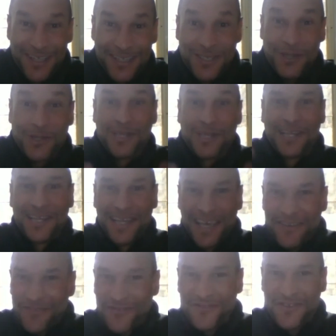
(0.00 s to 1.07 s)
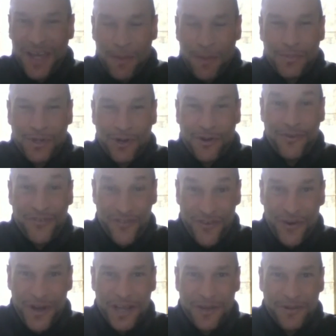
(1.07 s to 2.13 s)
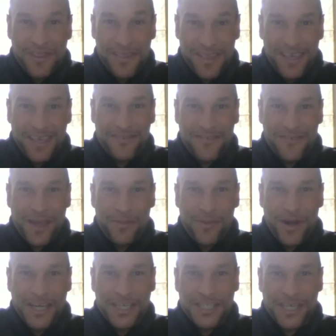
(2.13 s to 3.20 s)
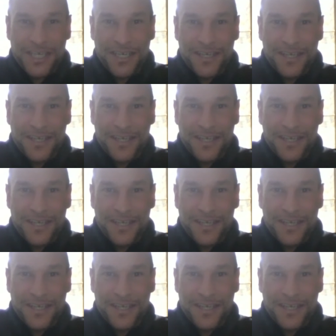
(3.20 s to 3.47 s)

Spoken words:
to lift up your frequency and vibration.